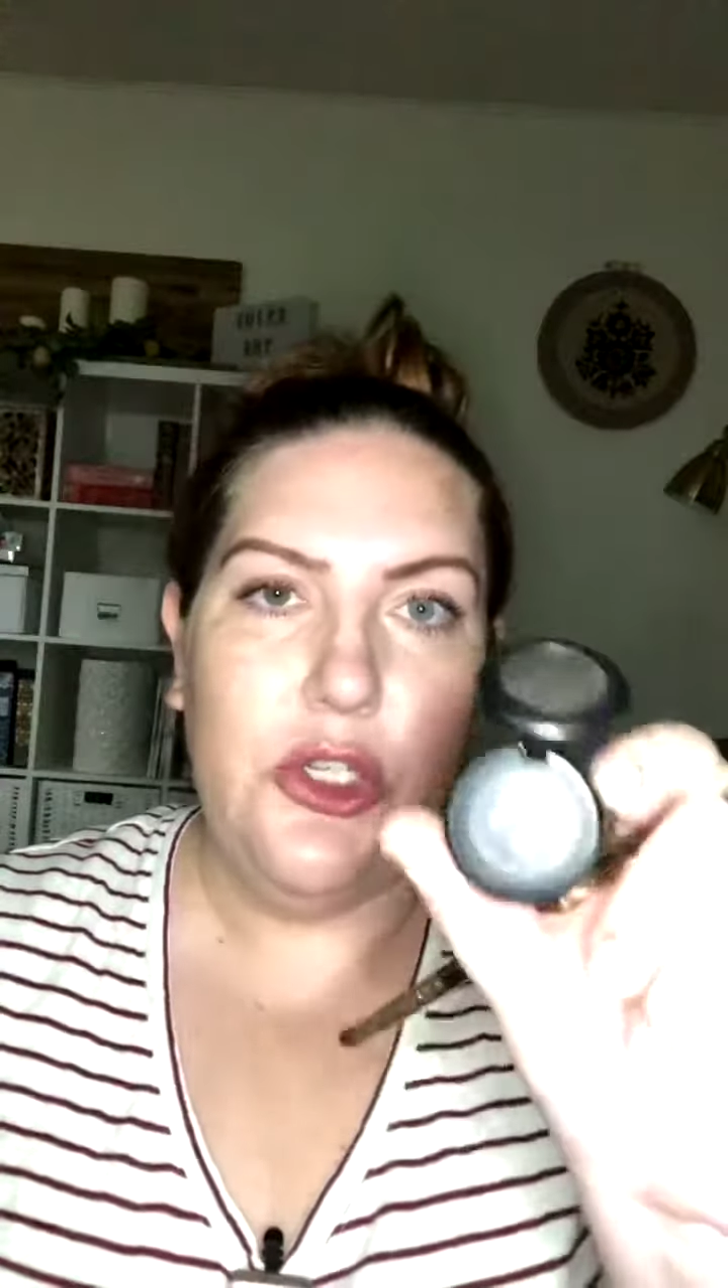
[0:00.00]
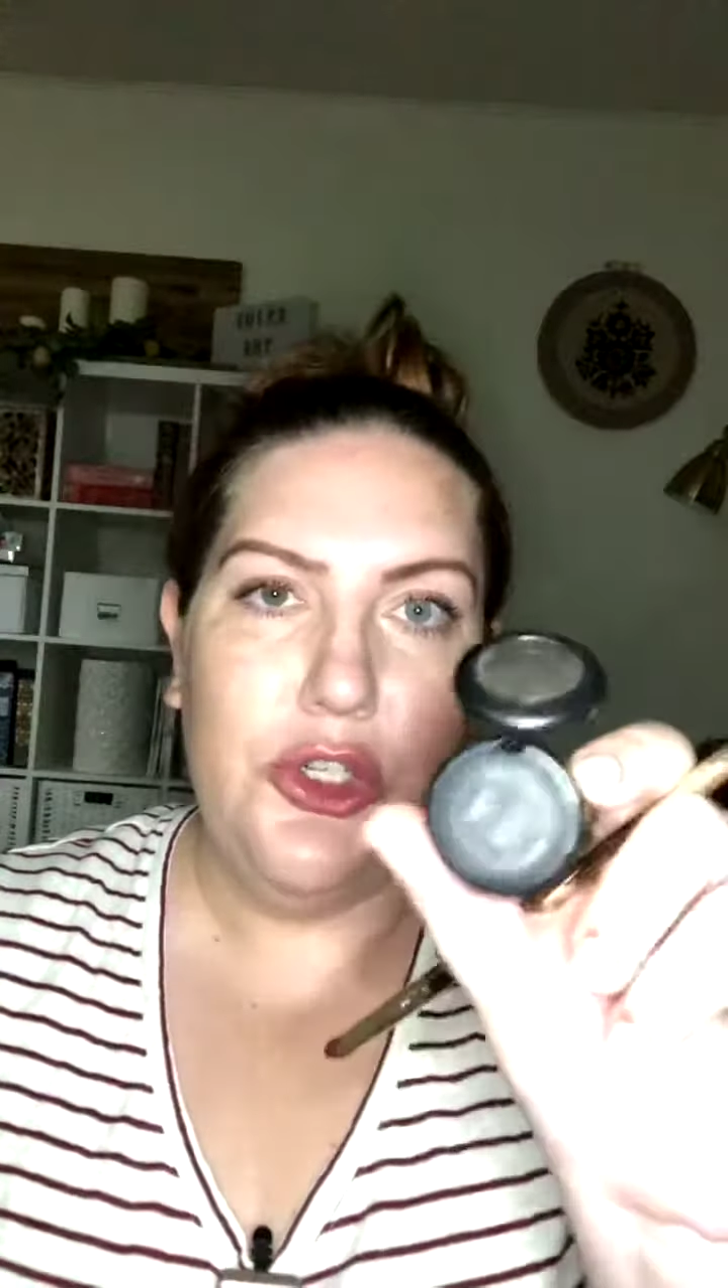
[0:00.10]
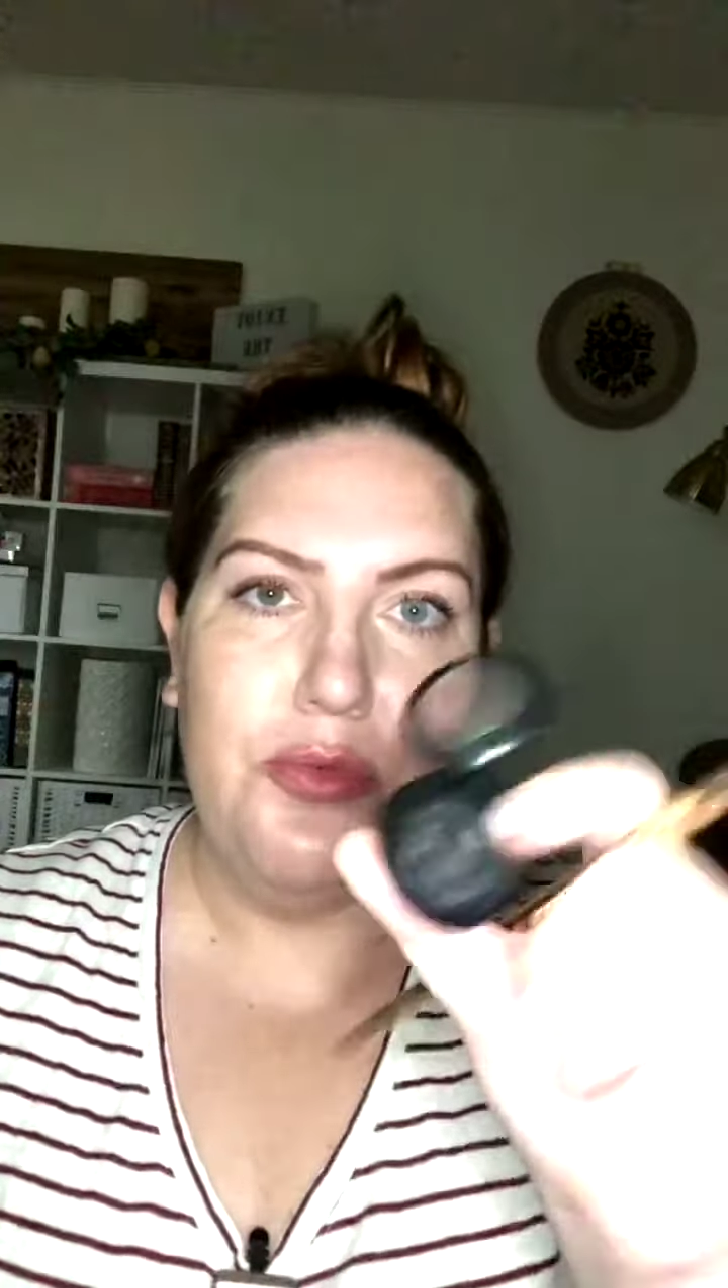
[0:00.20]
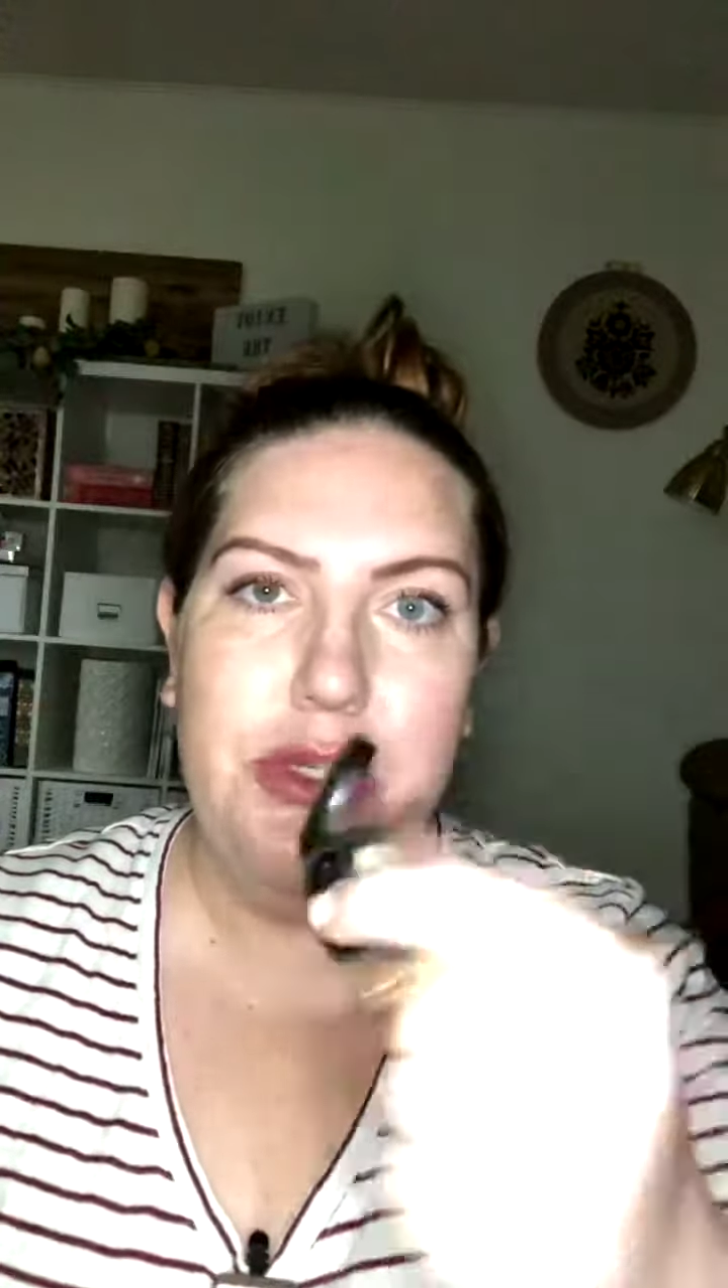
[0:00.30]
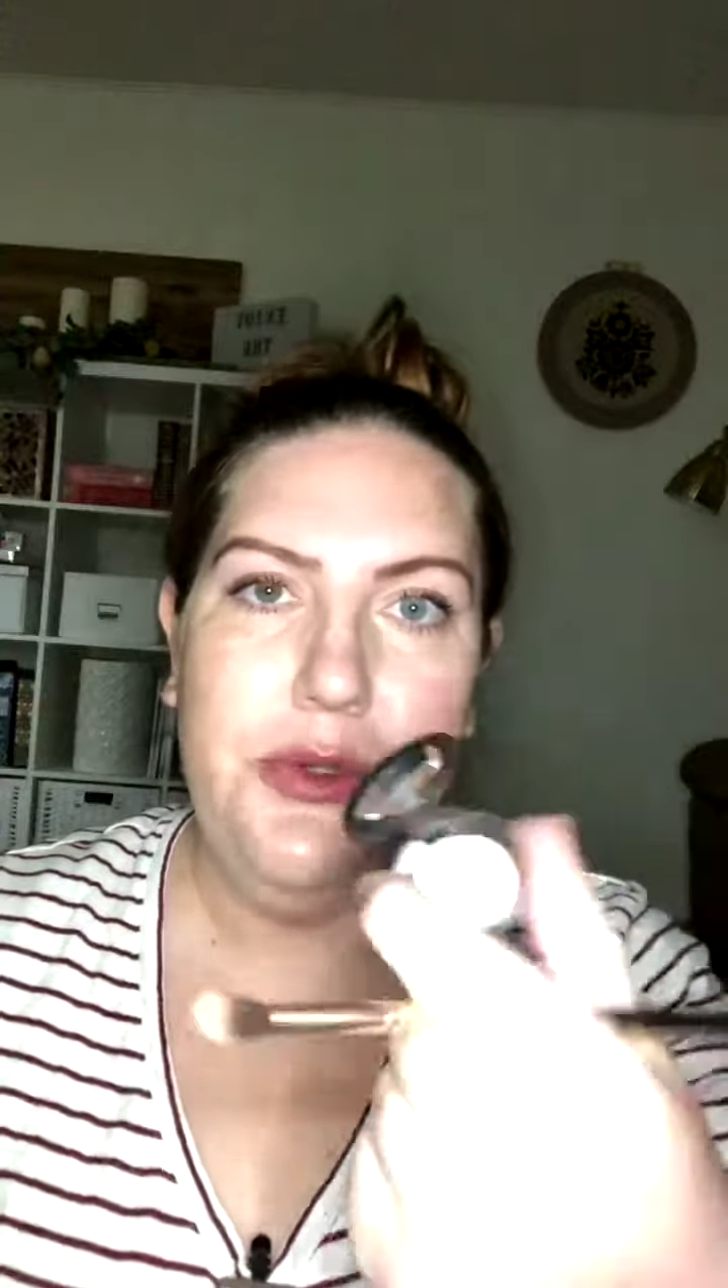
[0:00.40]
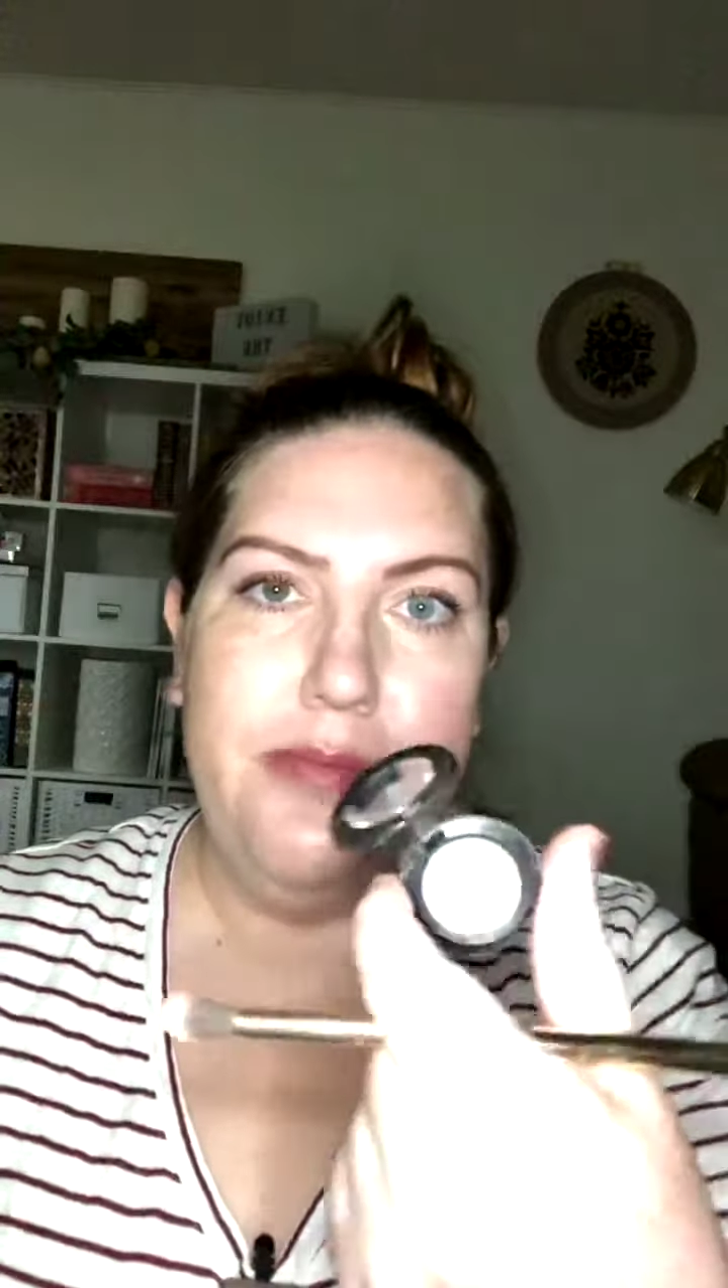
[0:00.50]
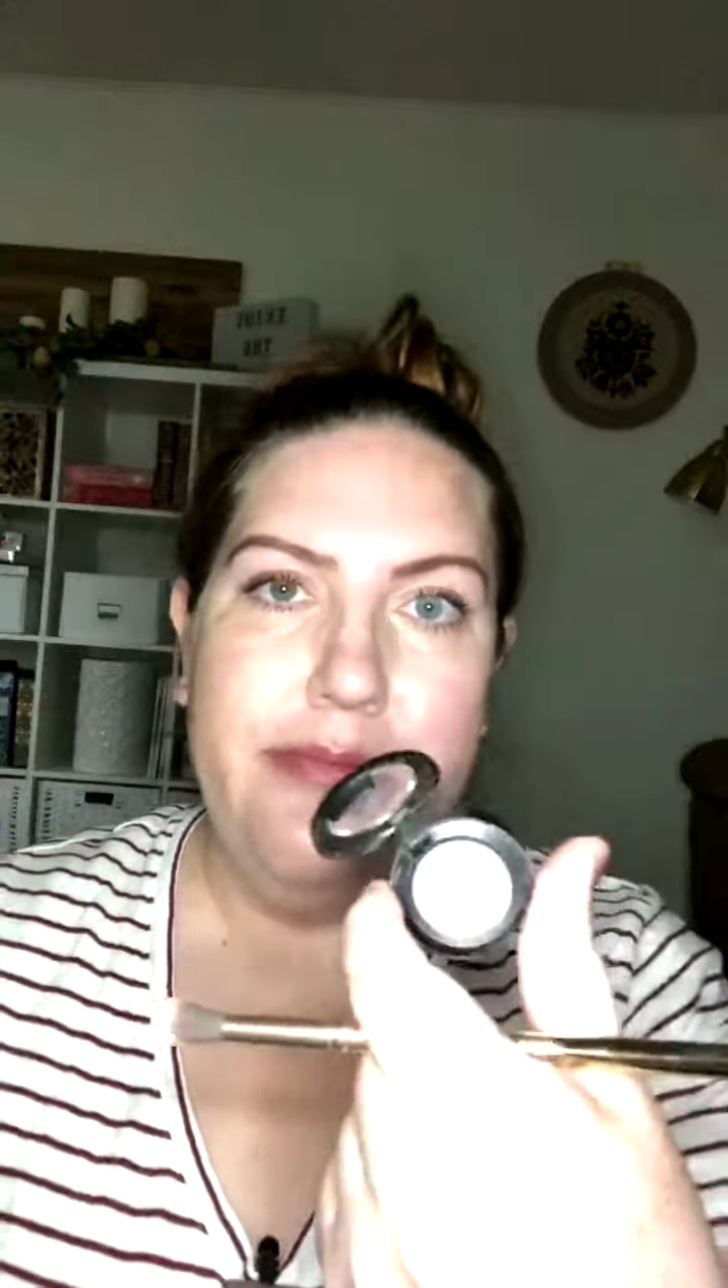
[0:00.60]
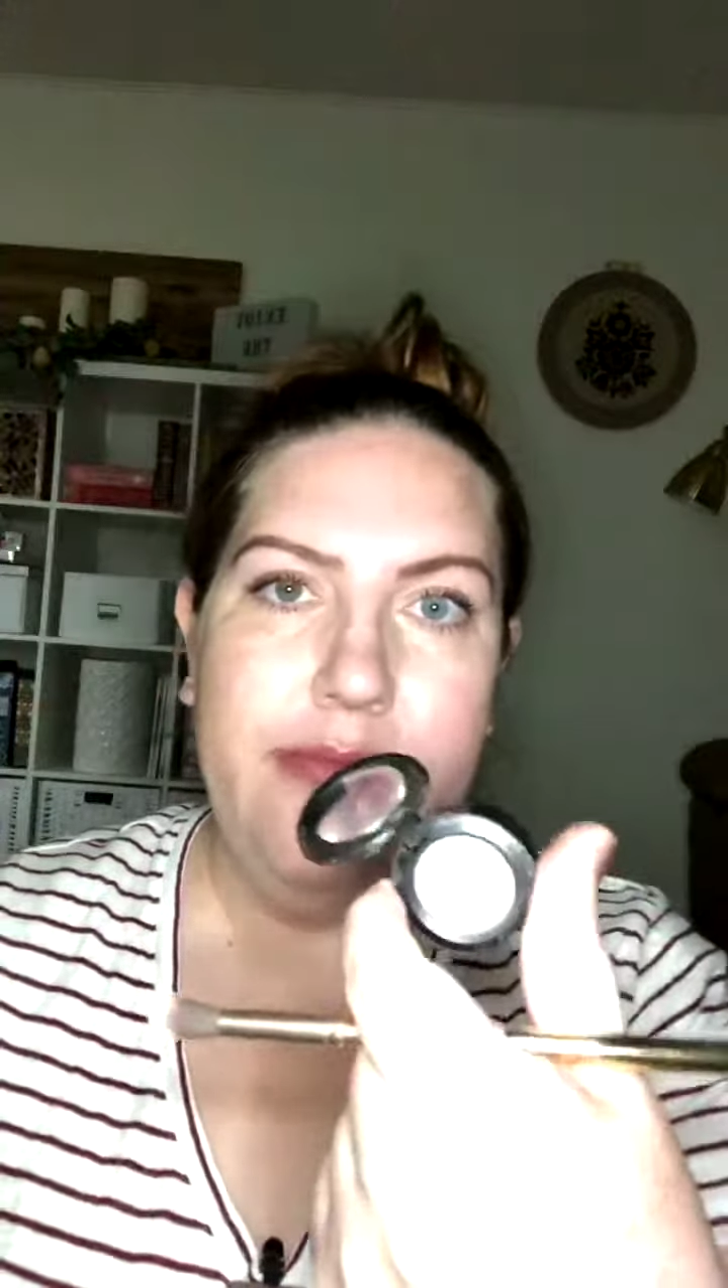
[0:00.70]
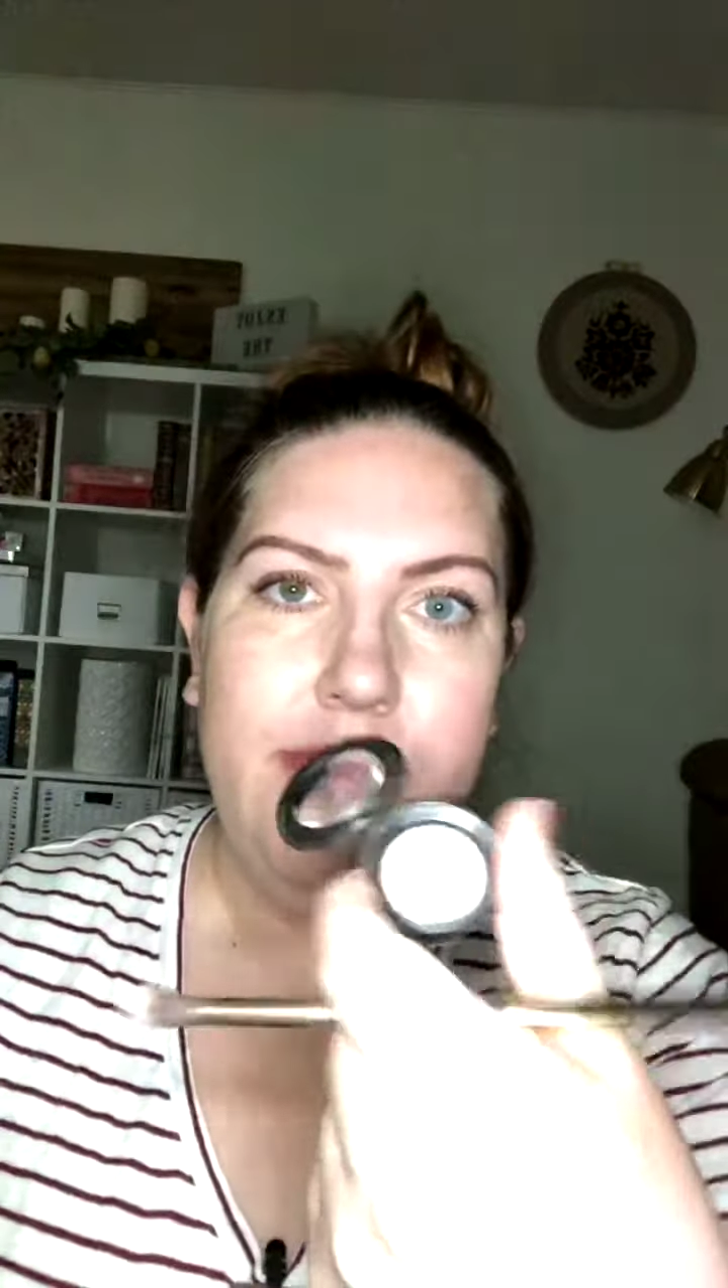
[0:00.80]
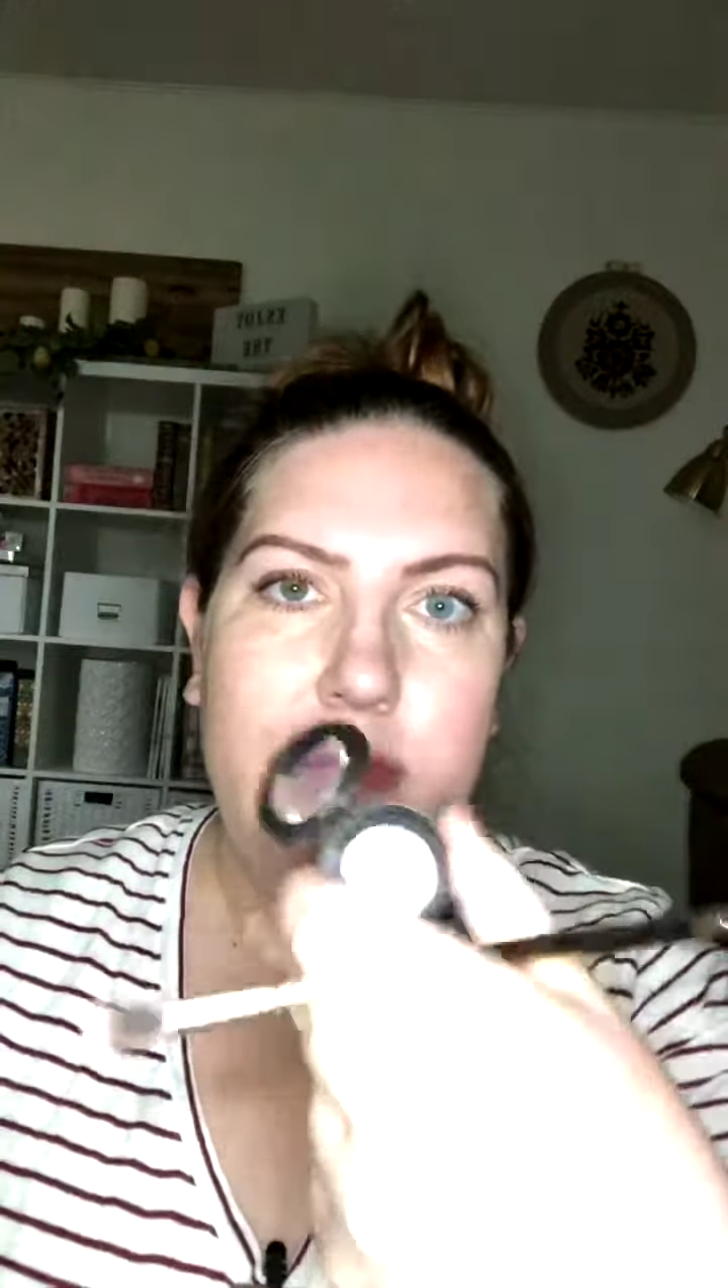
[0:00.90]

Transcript: Shroom